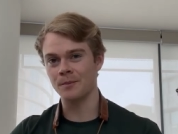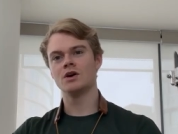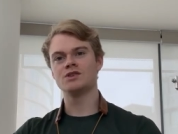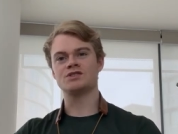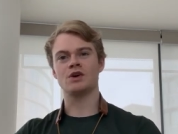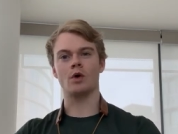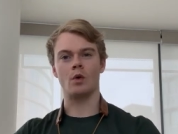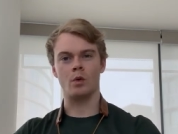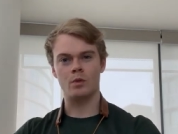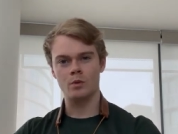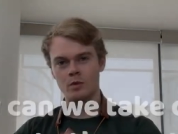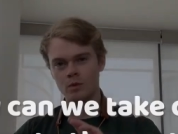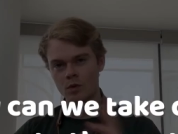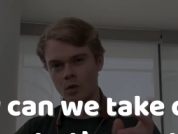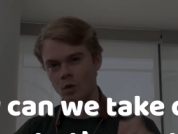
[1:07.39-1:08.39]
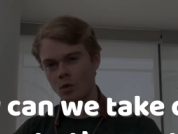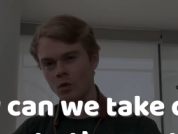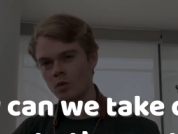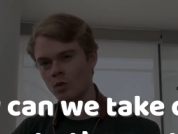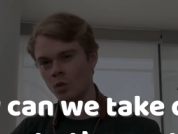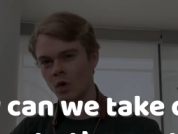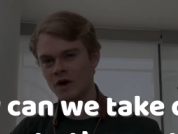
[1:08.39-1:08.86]
So,
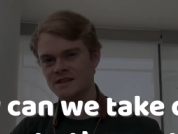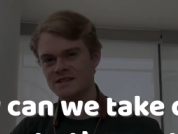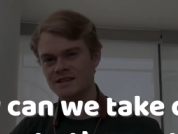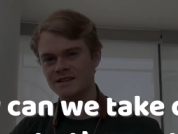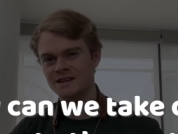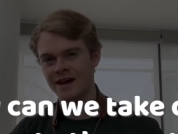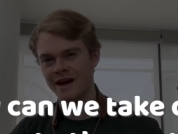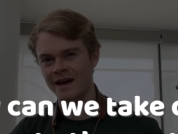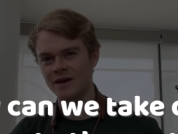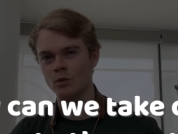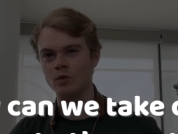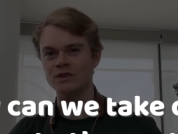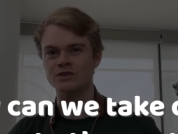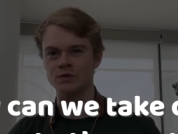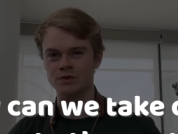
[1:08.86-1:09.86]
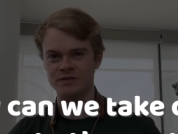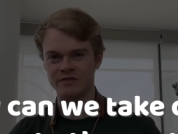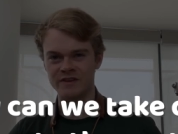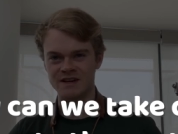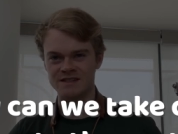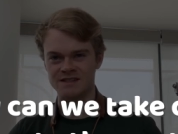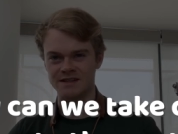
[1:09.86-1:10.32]
what can we do to
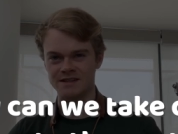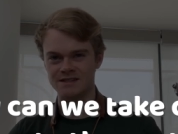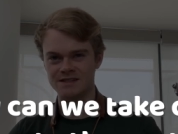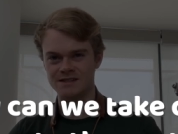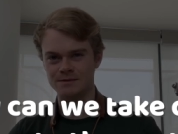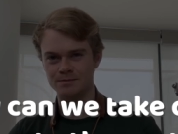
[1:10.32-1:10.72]
fix this?